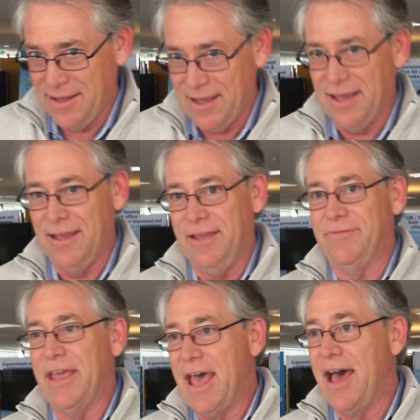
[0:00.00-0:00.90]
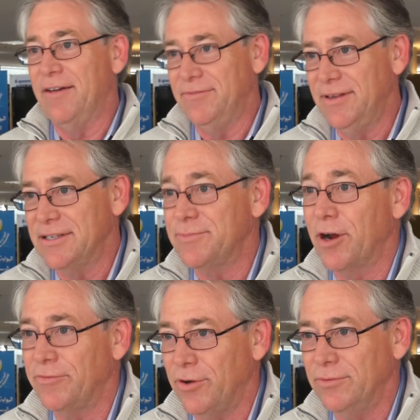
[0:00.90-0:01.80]
uh, if they have a
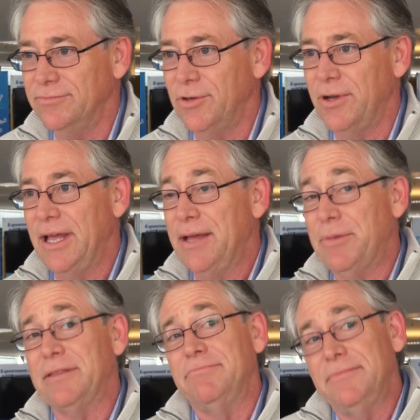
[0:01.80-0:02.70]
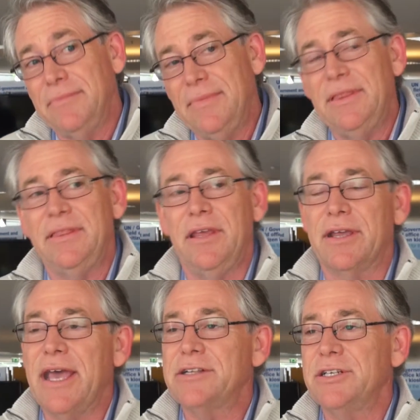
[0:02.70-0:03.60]
smartphone. But they're
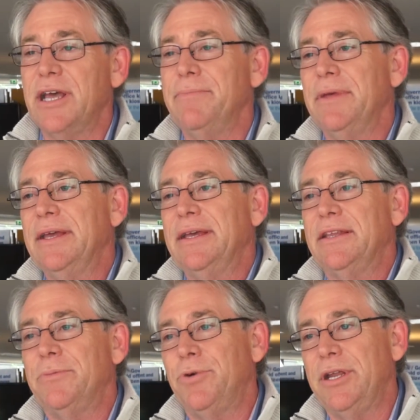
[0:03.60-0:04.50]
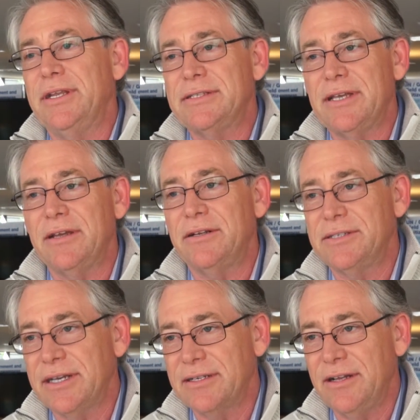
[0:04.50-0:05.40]
catching up. They're putting in cellular
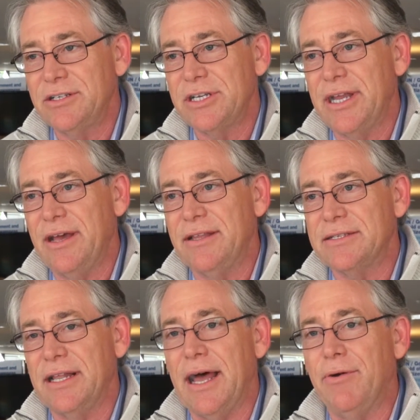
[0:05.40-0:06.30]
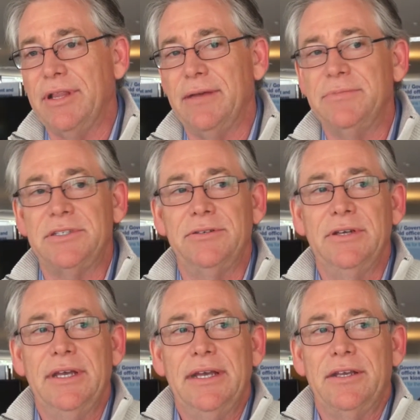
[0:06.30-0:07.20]
technology now that's allowing them to
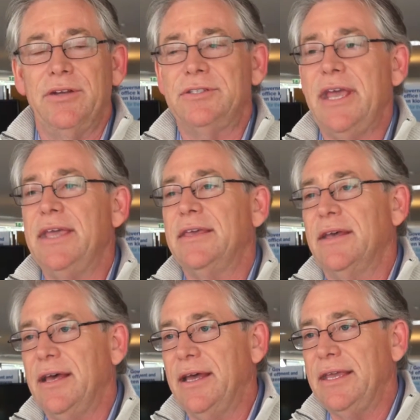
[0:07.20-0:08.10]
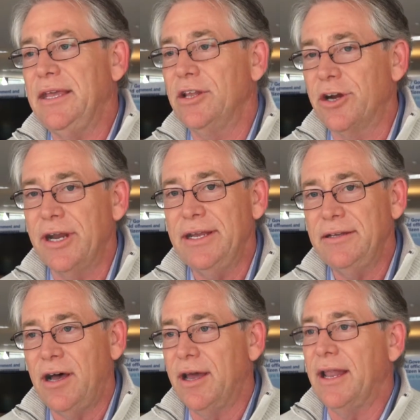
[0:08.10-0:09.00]
you know, take uh,
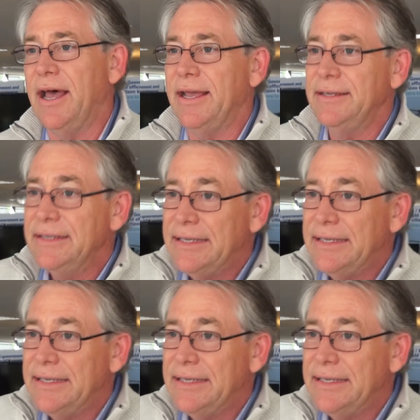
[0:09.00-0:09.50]
e-learning online